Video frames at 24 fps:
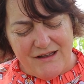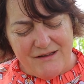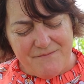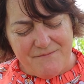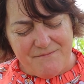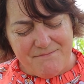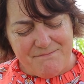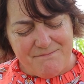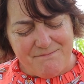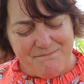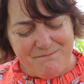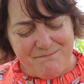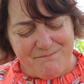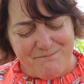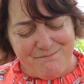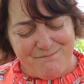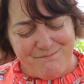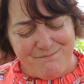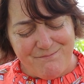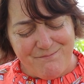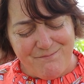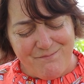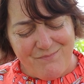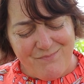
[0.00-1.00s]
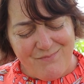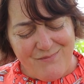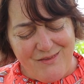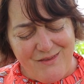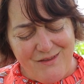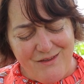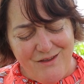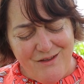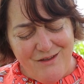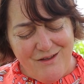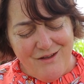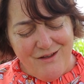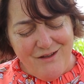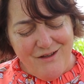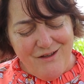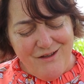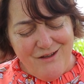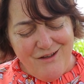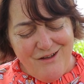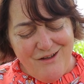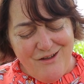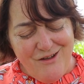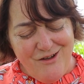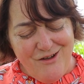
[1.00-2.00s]

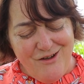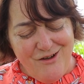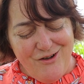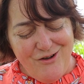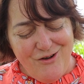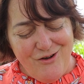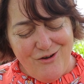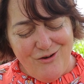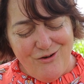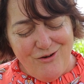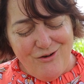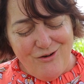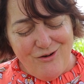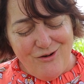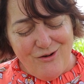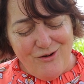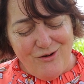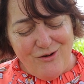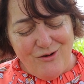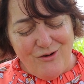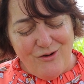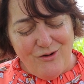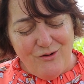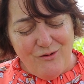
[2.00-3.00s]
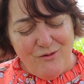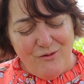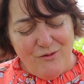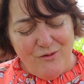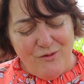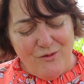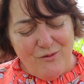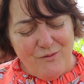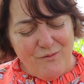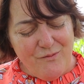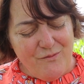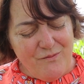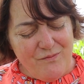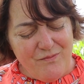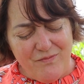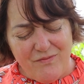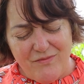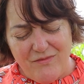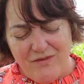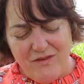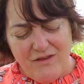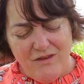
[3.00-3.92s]
(silence)